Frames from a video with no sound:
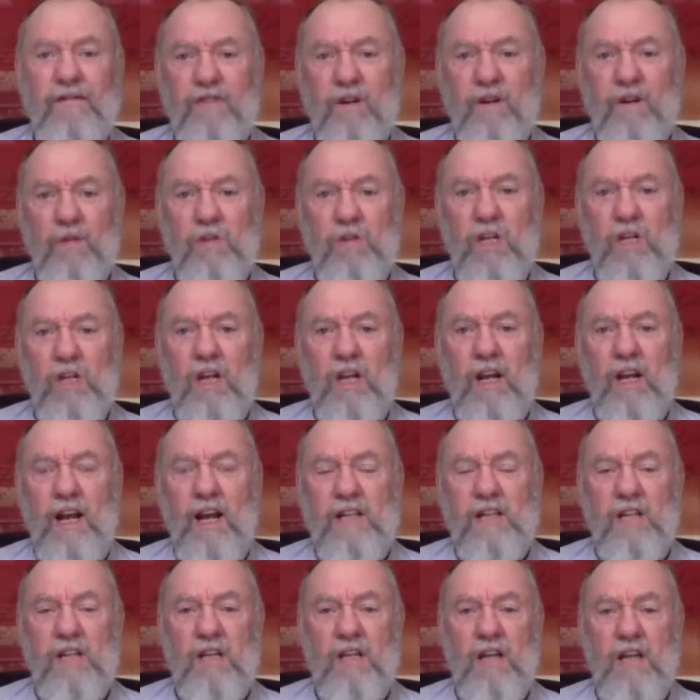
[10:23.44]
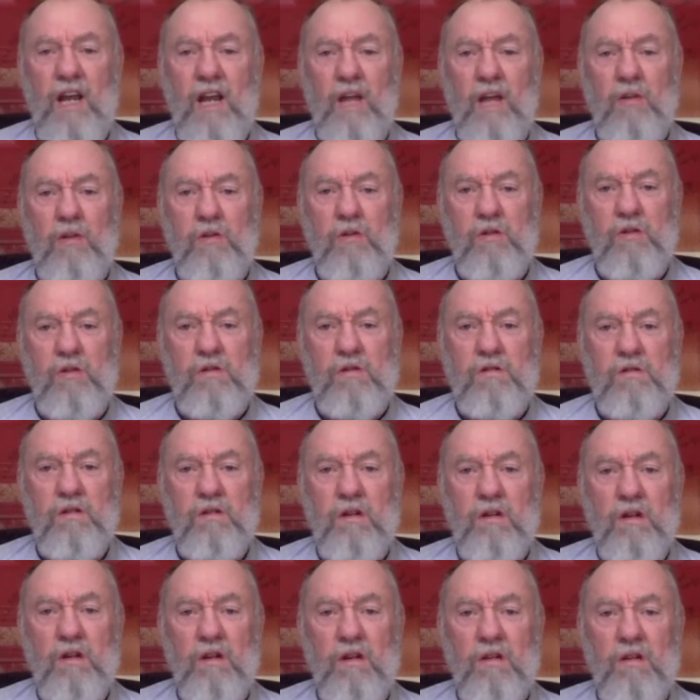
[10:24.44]
sitting next to Dale, which was
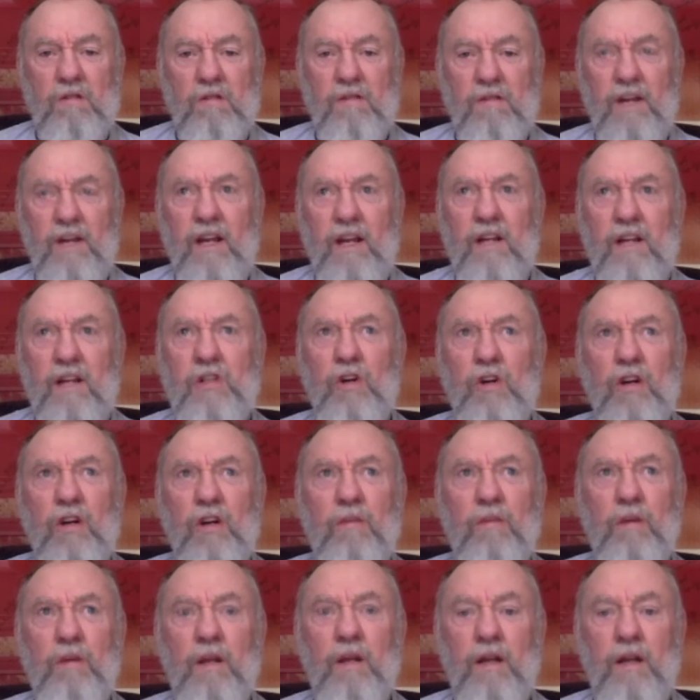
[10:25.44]
very enjoyable.